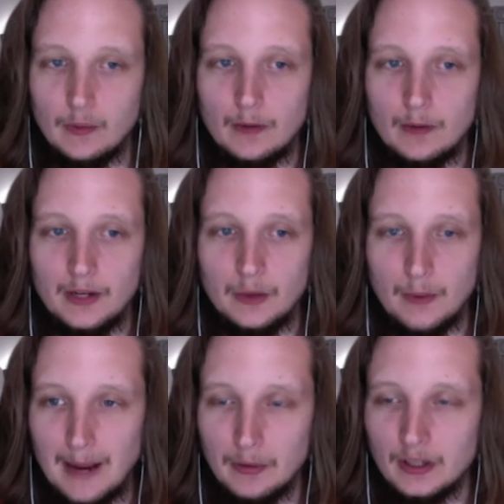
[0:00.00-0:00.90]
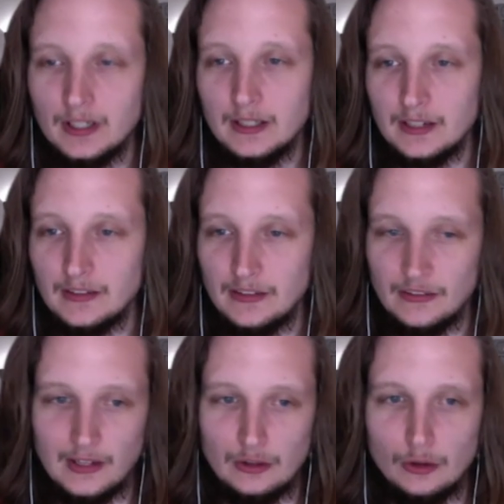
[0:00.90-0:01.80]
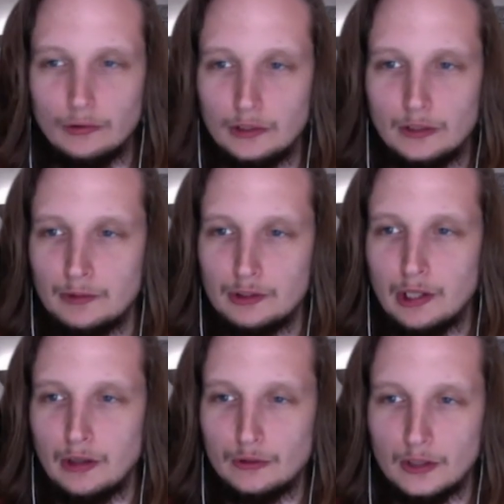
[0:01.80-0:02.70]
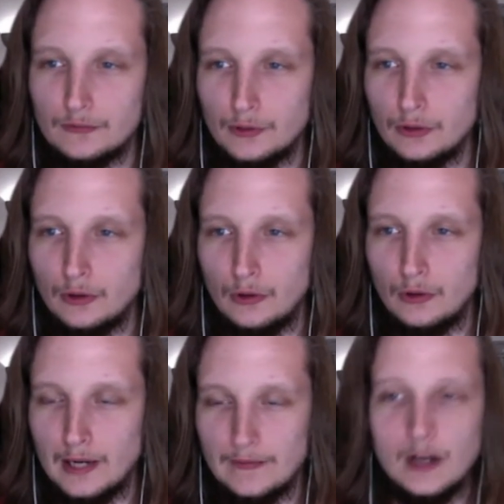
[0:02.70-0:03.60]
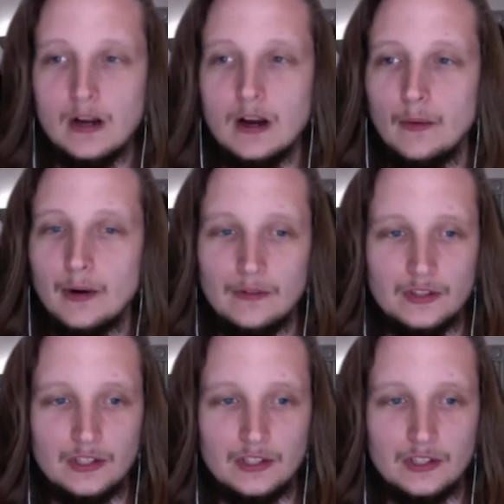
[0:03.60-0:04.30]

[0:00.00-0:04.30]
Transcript: I want to be a rapper, because he's like, you don't need to be selling drugs for your whole life or whatever.